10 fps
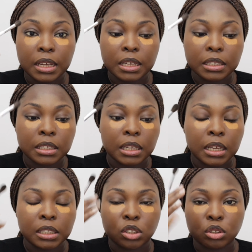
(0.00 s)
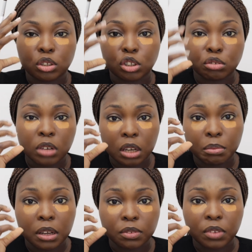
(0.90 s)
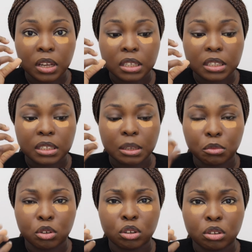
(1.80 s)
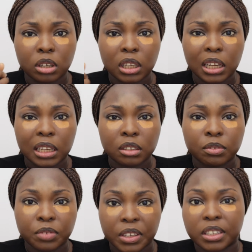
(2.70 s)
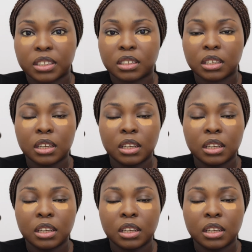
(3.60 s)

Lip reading: is, it's gonna shrink my face and I'm gonna look like a fist.